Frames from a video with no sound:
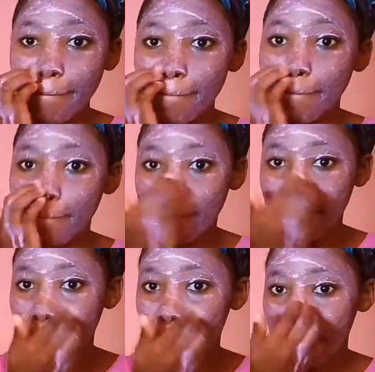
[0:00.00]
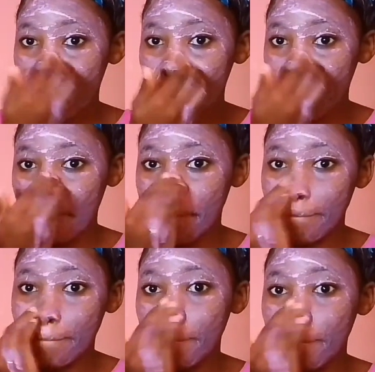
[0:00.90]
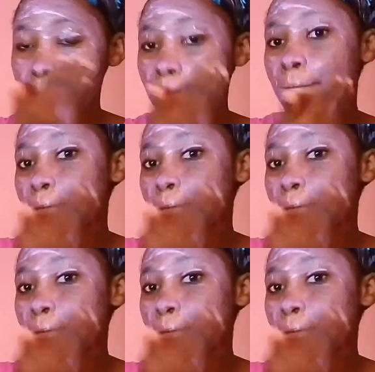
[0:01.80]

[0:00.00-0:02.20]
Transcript: dark circle around our eyes